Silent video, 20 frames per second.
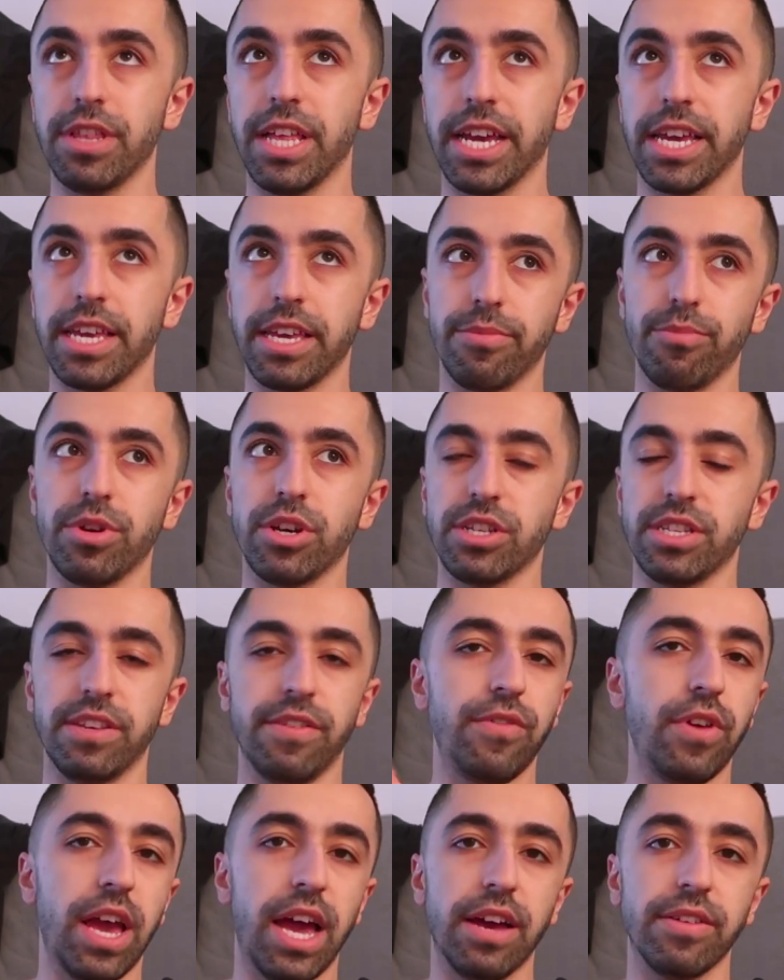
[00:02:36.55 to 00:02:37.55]
like because
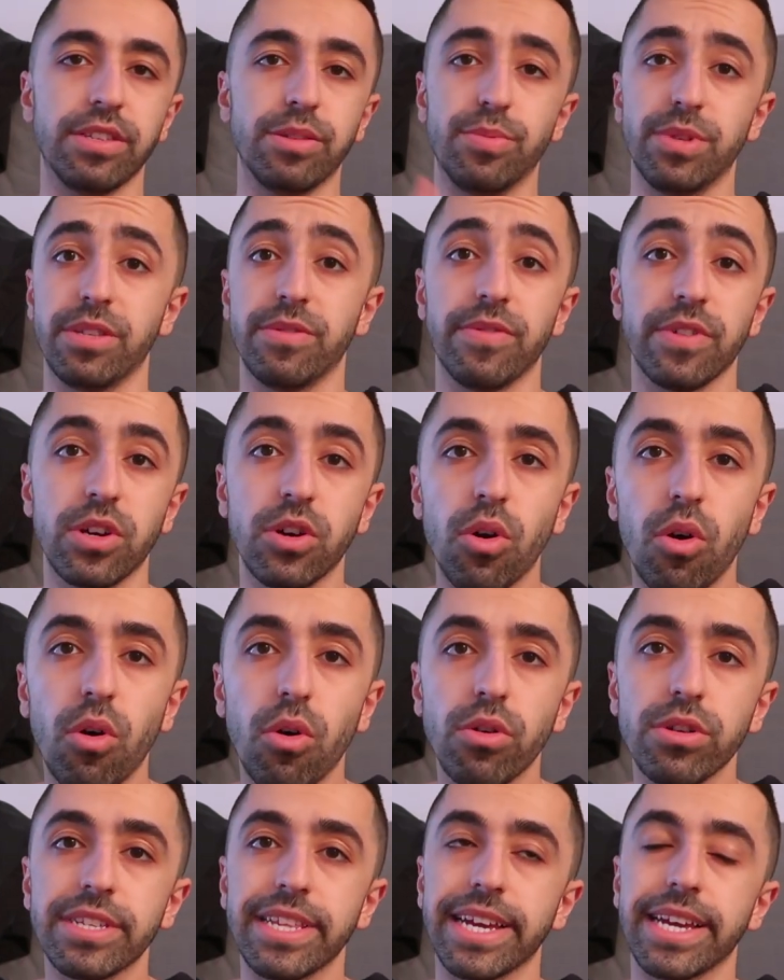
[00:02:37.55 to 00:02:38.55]
if you have specific
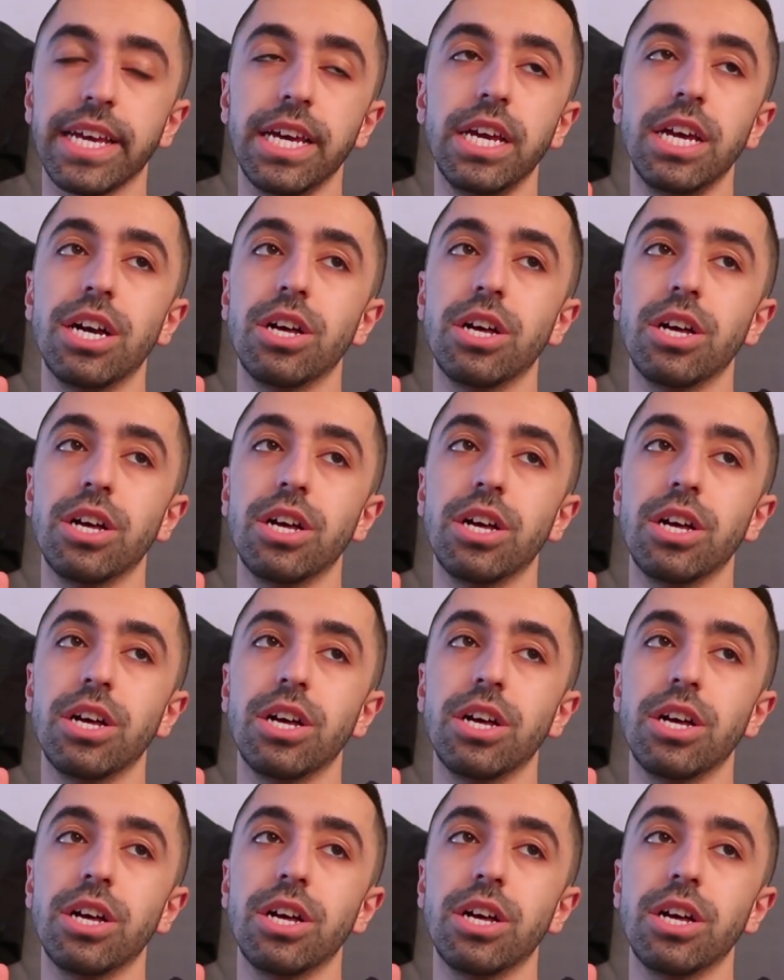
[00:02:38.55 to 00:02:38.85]
goals like